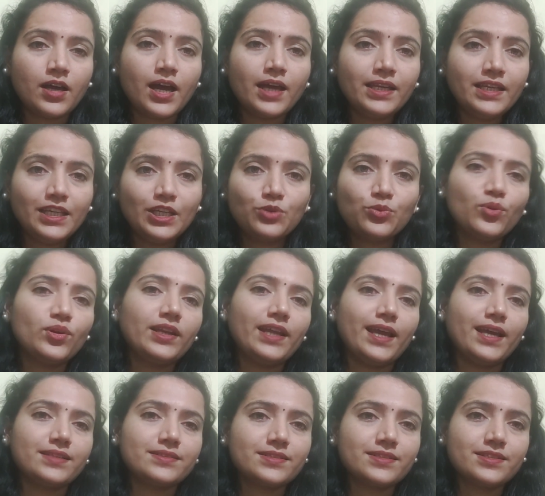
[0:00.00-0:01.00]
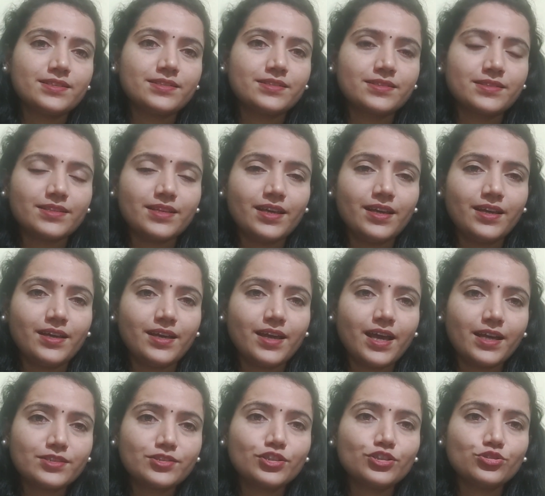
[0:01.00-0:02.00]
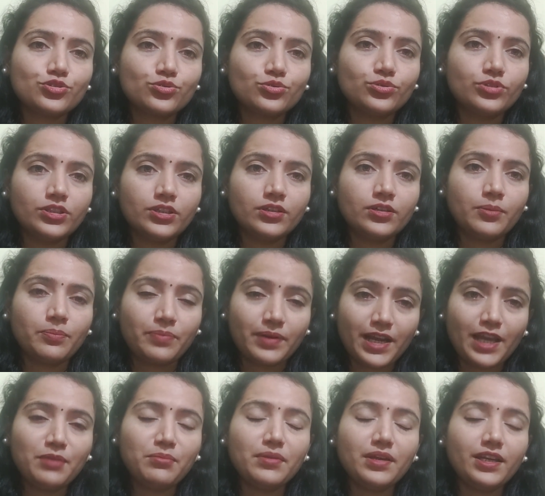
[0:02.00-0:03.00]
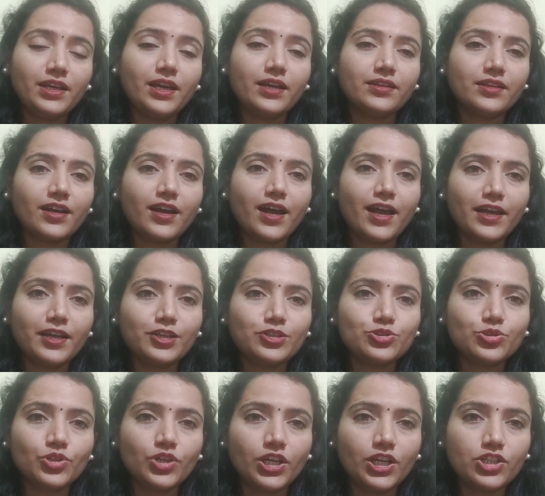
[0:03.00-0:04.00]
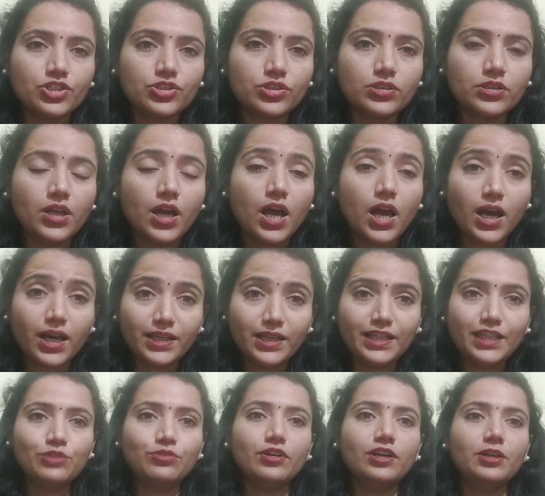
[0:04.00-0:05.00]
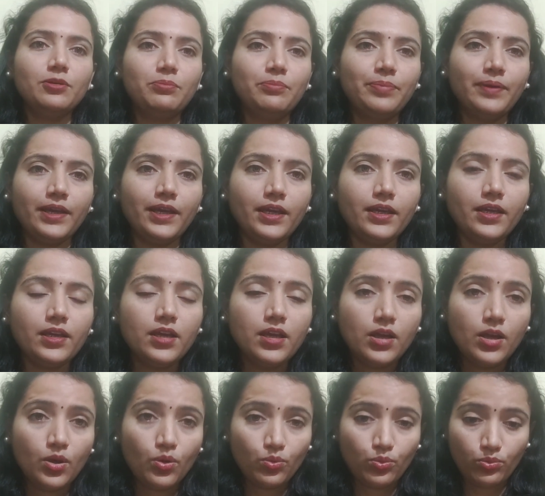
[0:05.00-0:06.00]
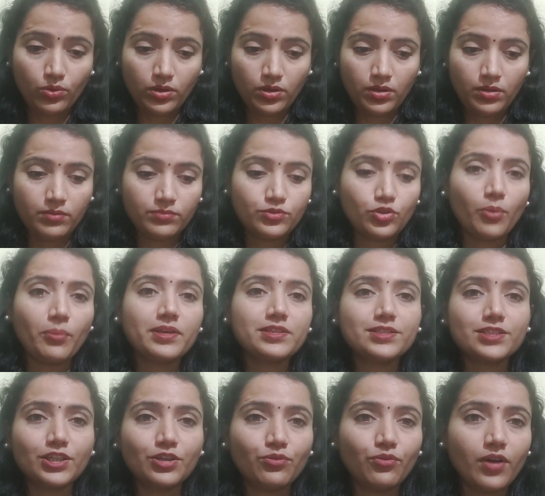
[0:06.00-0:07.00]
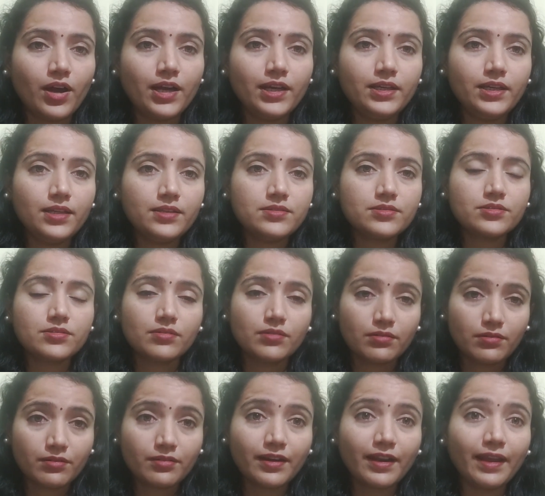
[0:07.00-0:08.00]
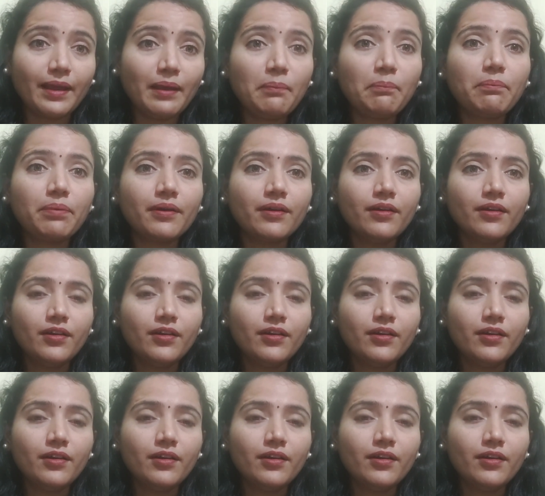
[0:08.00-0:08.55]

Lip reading: unequal access to the primary and the higher education, unequal pay, domestic violence, rape,